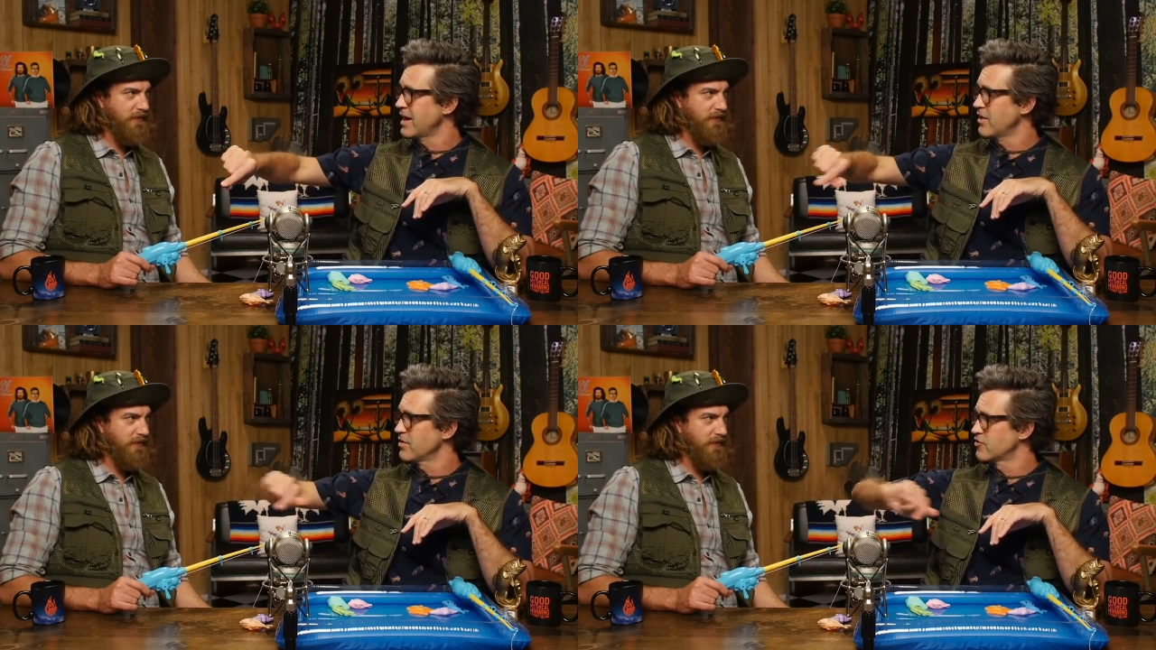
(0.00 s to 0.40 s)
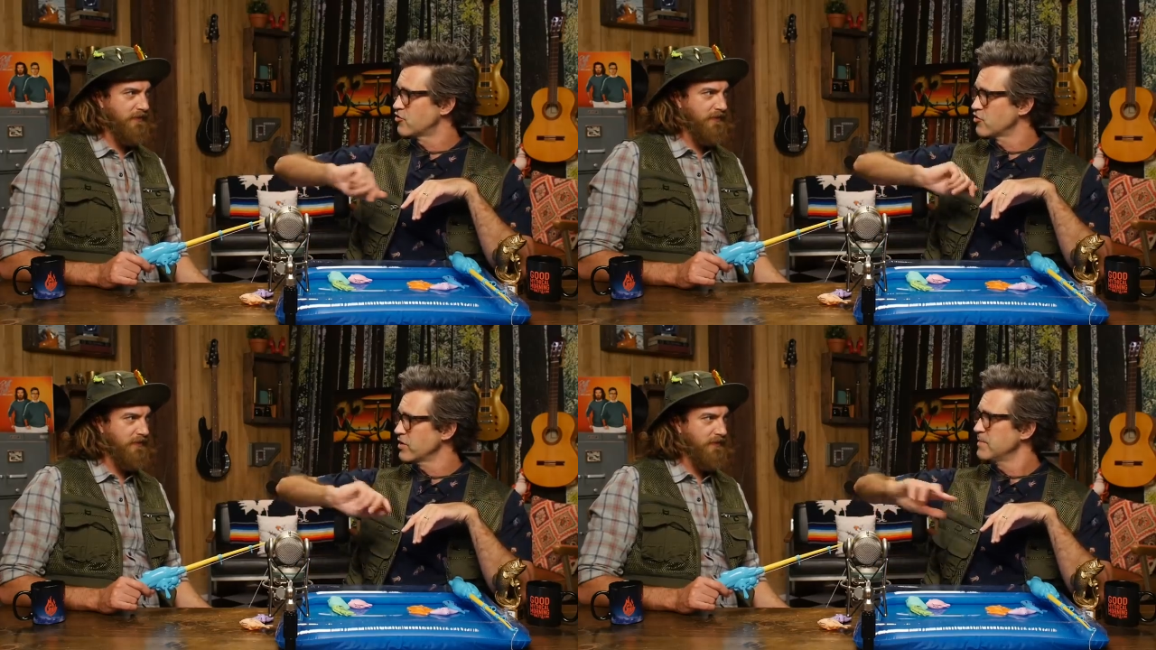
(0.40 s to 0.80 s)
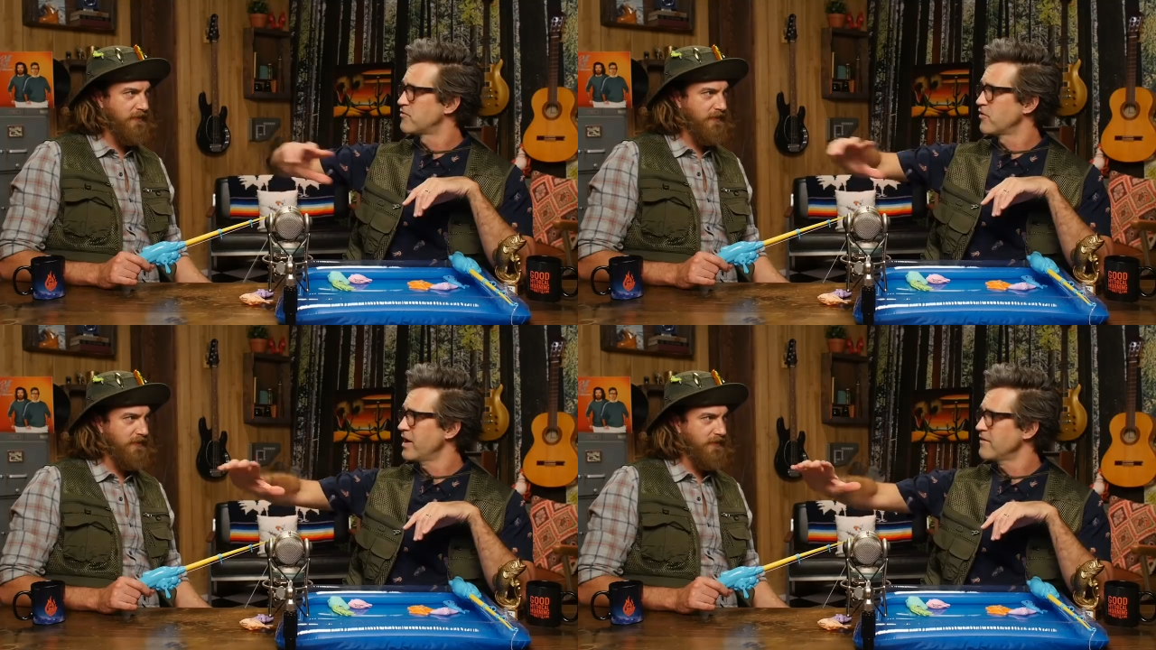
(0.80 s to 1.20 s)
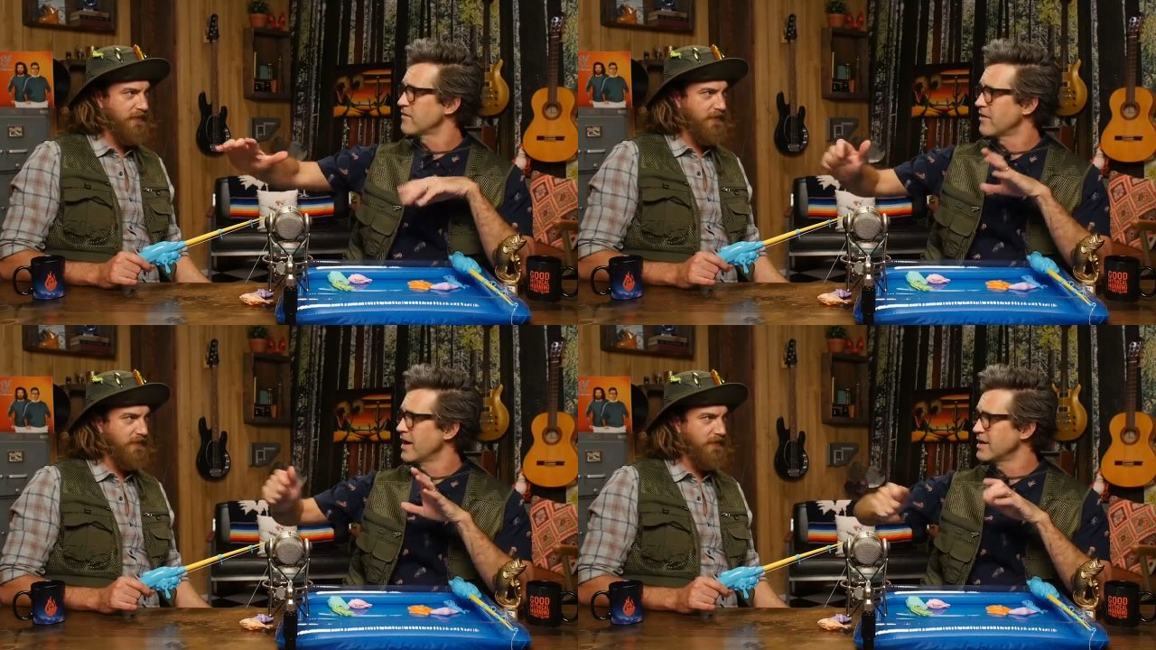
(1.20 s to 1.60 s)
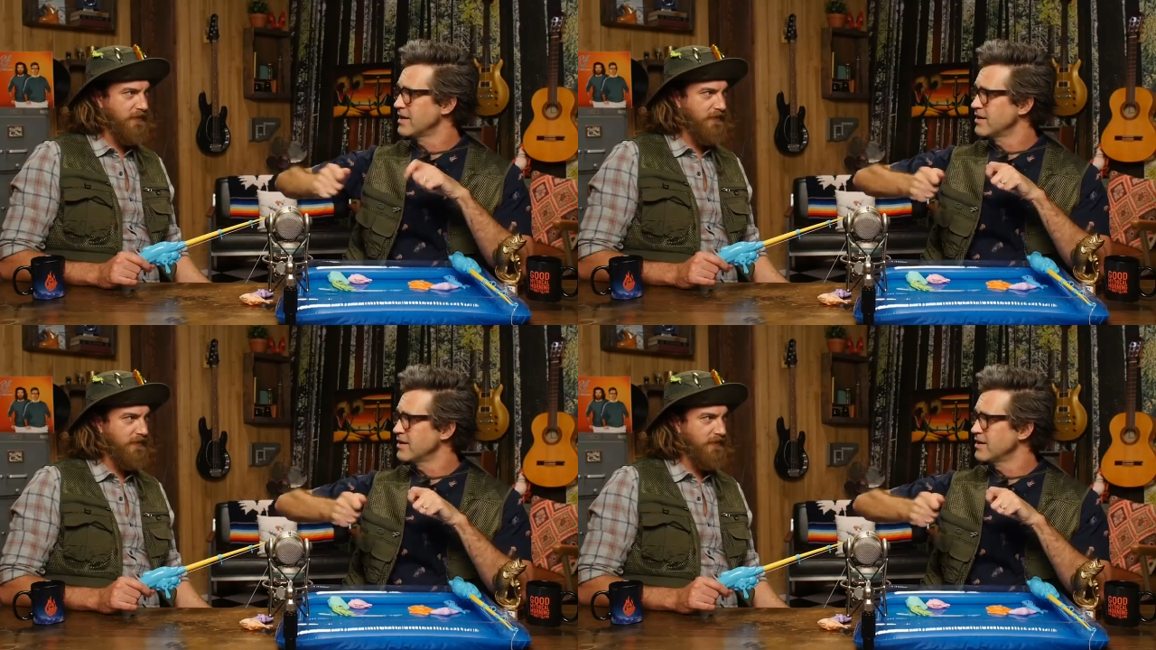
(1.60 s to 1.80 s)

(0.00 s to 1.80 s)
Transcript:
Speaker 1: down the stream forever, and